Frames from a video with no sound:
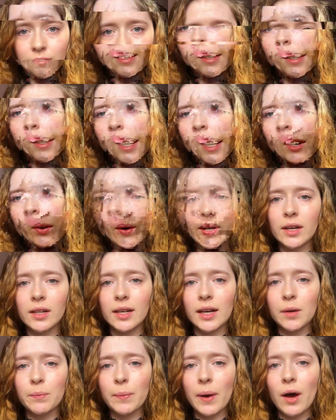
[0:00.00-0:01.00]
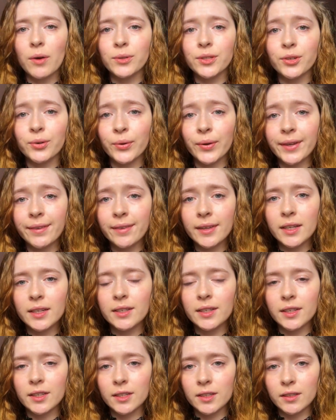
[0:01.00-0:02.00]
a serial about
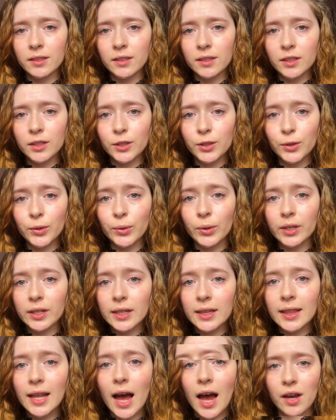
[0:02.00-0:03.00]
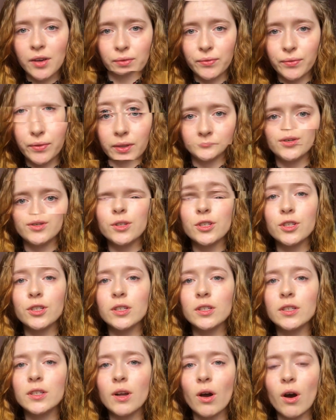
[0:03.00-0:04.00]
rethinking your life. You should